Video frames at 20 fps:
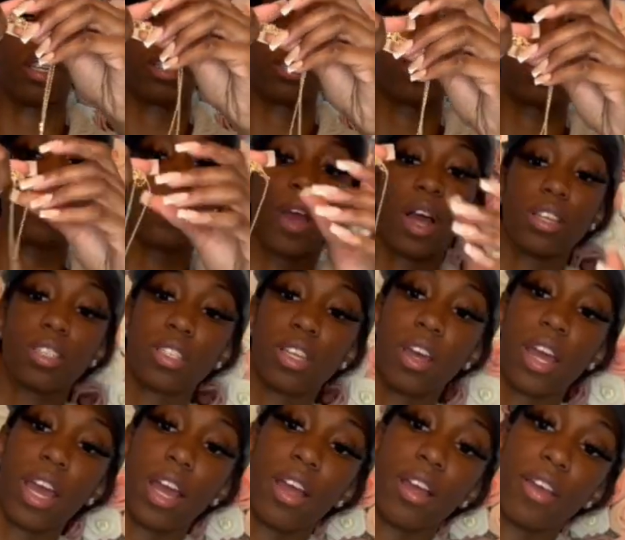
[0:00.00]
So we also
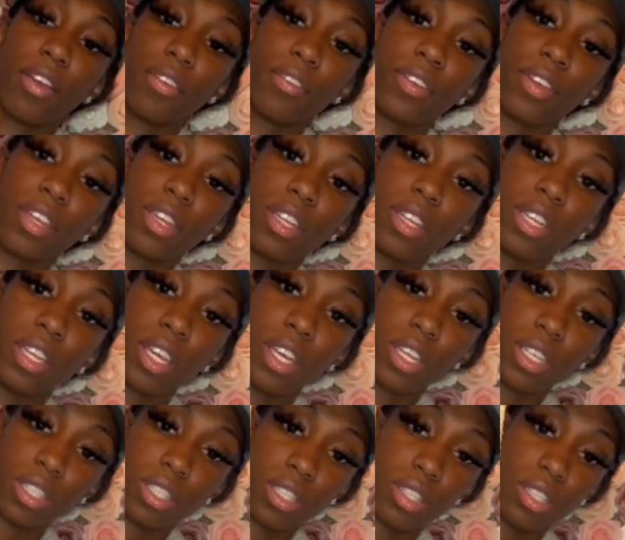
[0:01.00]
have
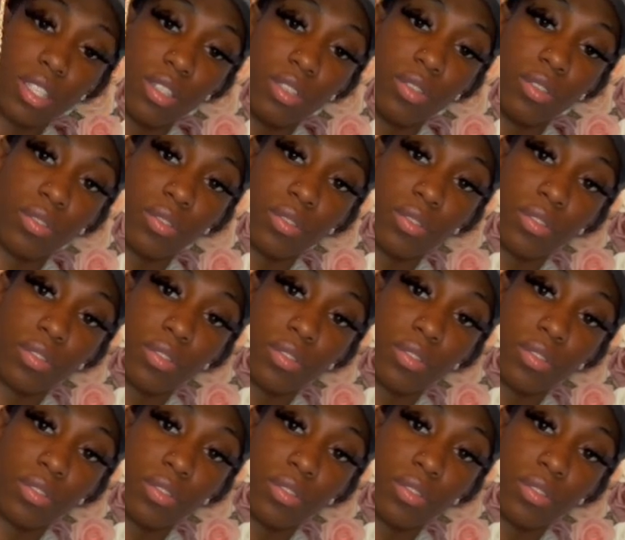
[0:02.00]
these two.